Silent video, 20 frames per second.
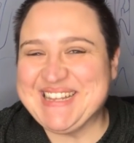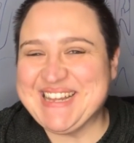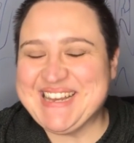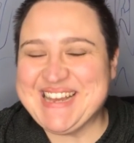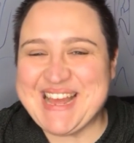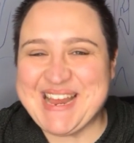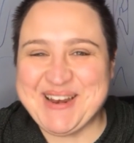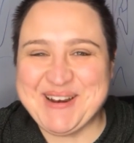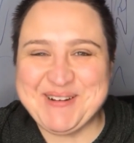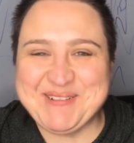the
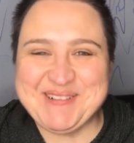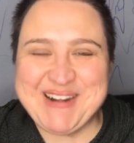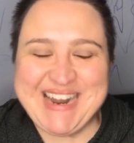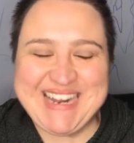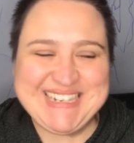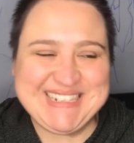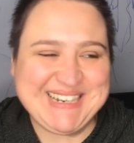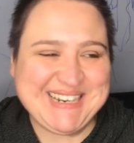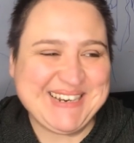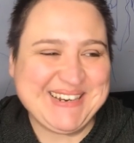NaNo
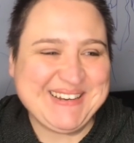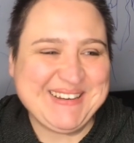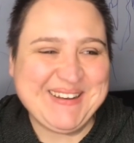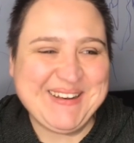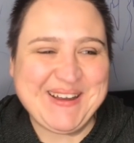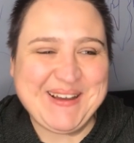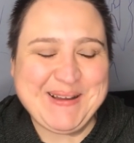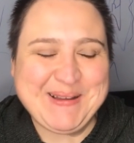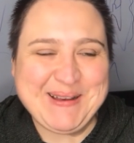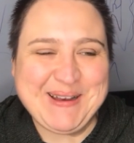writing
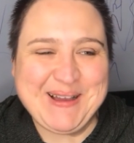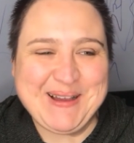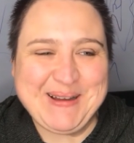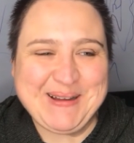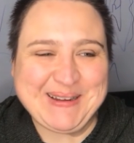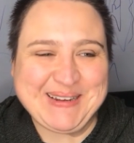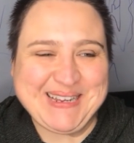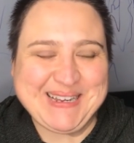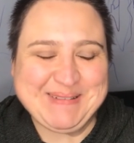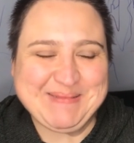
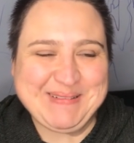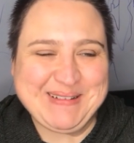log,